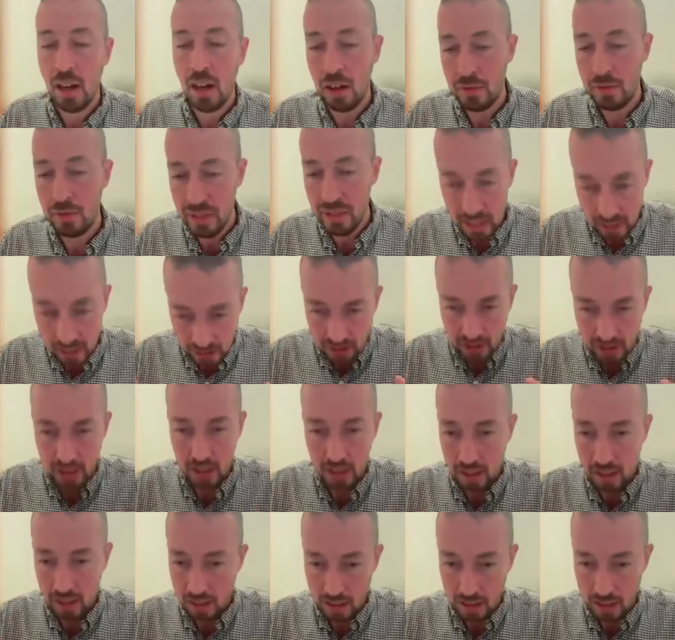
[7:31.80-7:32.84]
of the
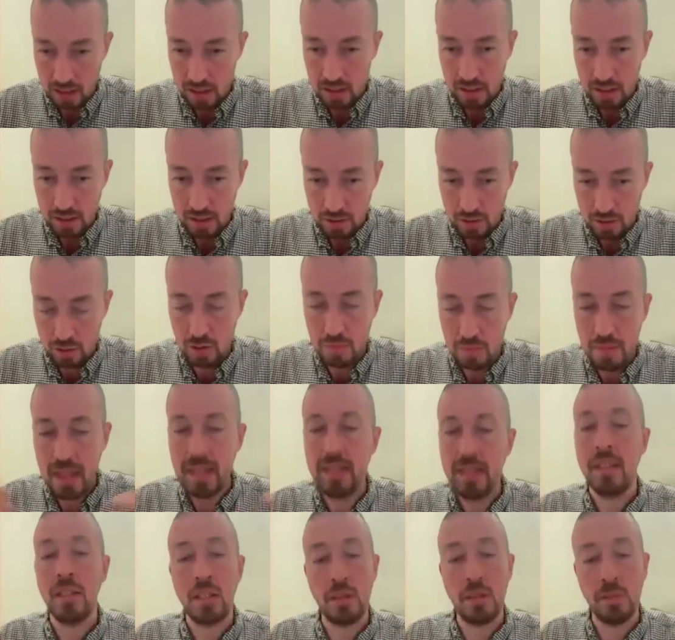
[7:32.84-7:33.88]

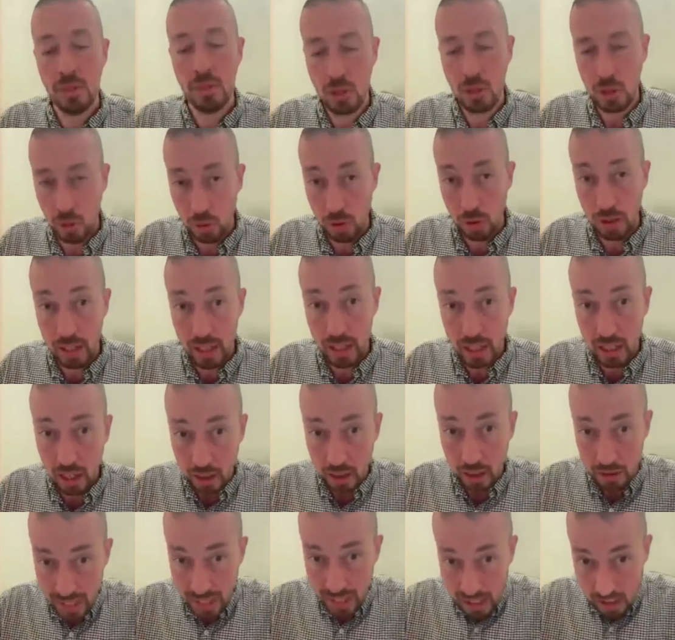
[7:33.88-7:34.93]
tremendous majority
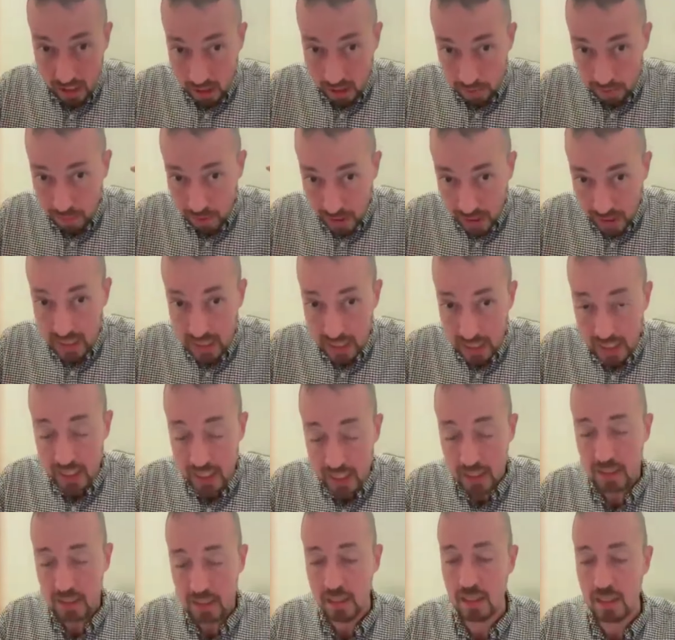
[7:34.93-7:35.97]
of completely
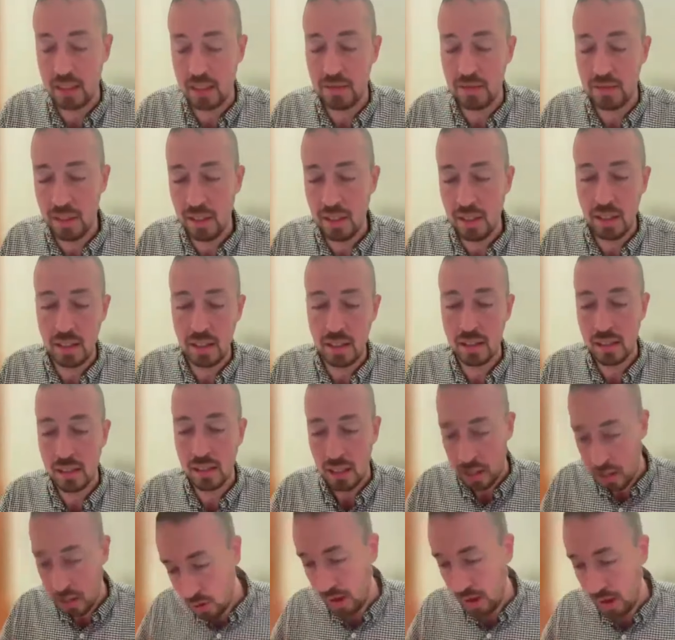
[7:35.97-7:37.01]
innocent civilians
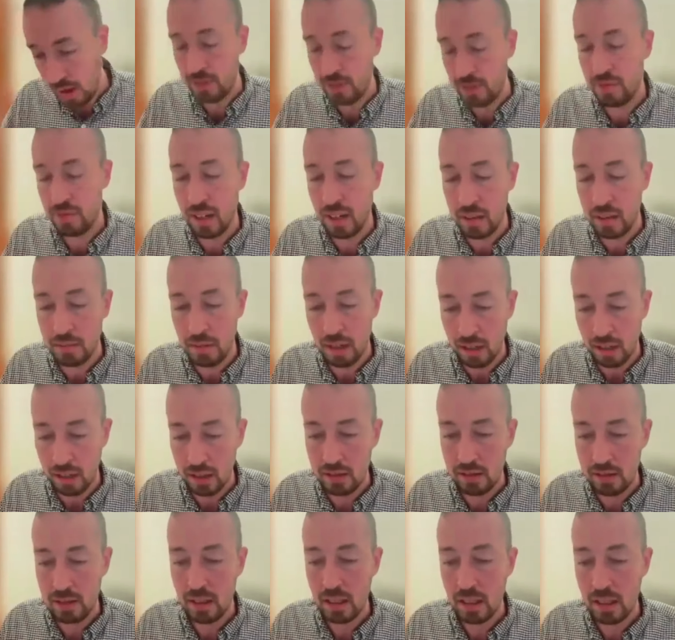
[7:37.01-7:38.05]
that you have to fight
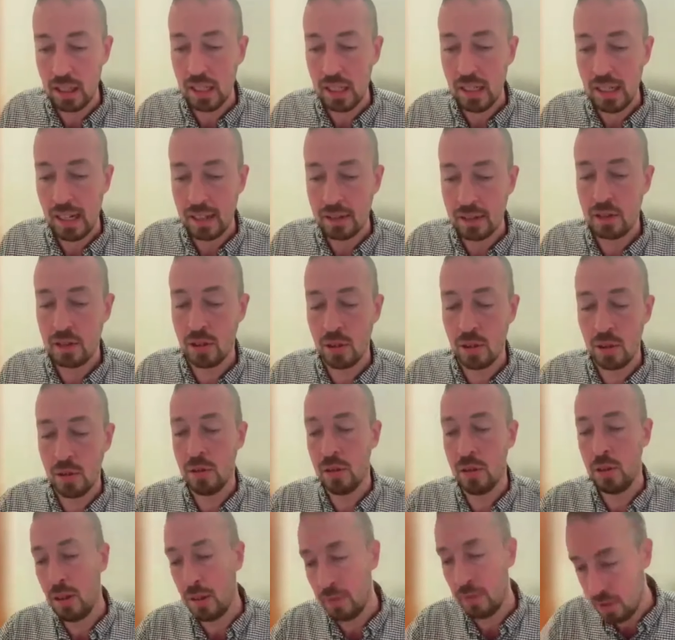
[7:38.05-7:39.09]
amongst. And
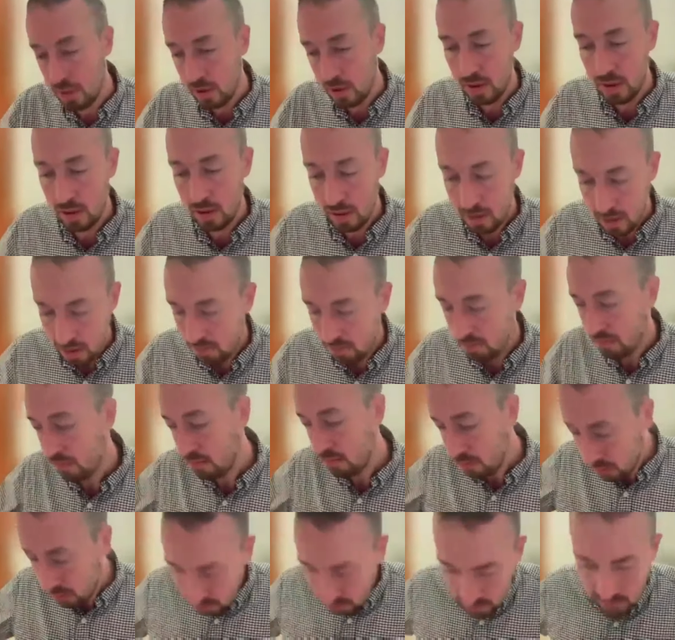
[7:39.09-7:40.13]
so you have to
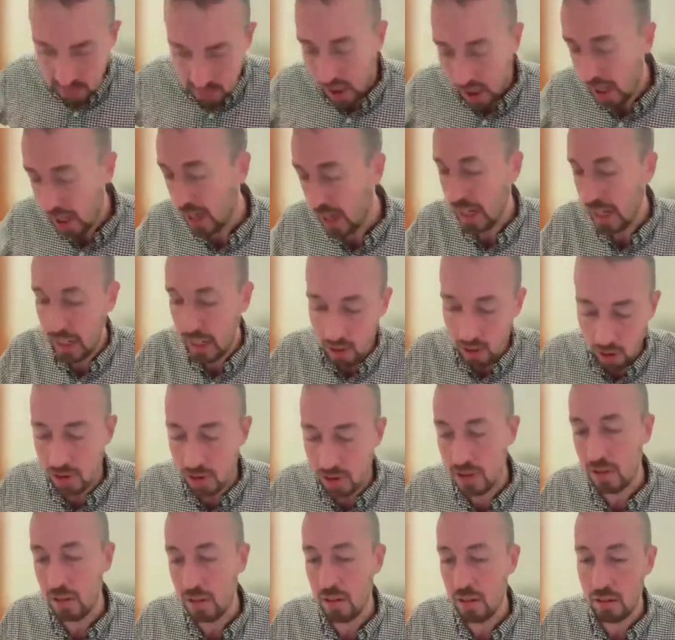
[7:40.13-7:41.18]
tie
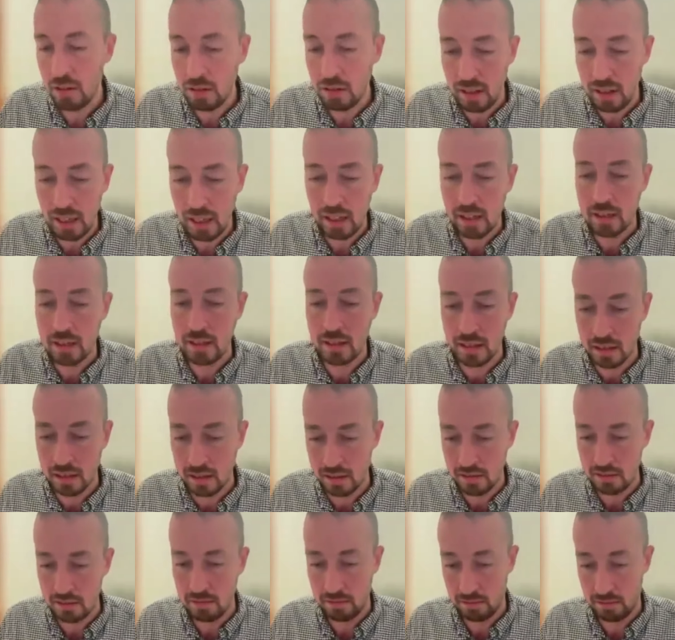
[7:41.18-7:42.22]
all your hands
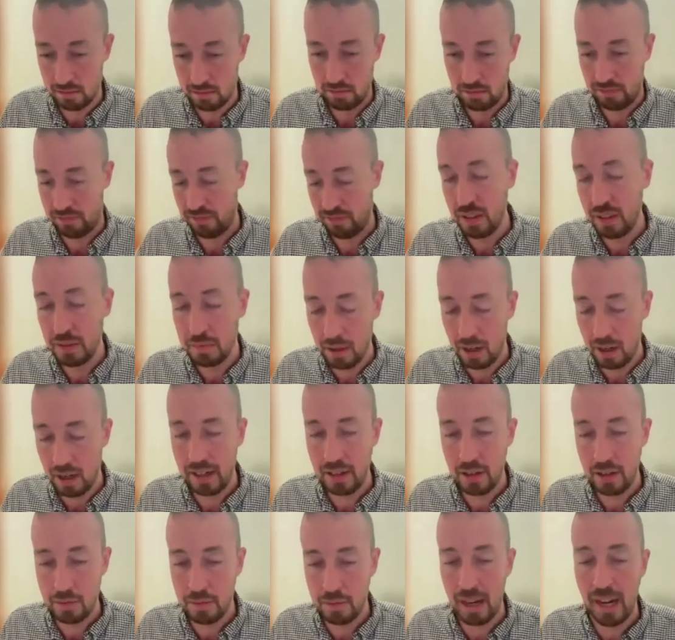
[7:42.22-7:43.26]
and feet
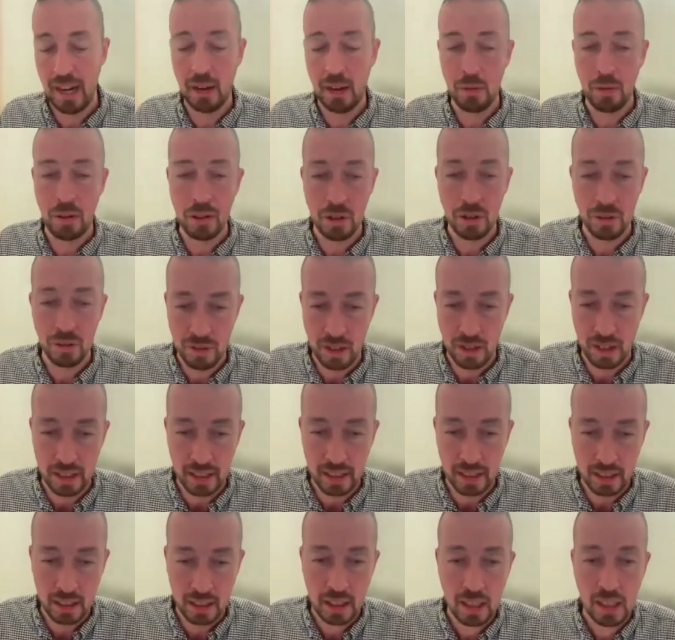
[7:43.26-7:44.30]
behind your back while you're
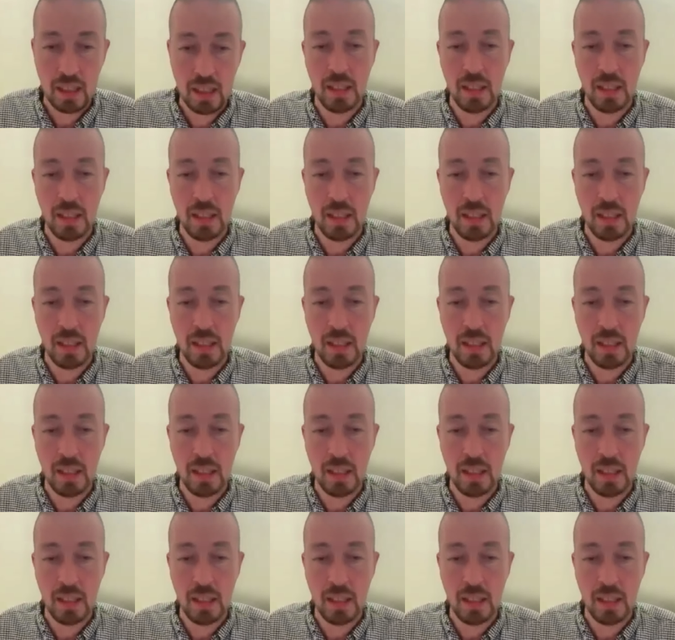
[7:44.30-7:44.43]
fighting,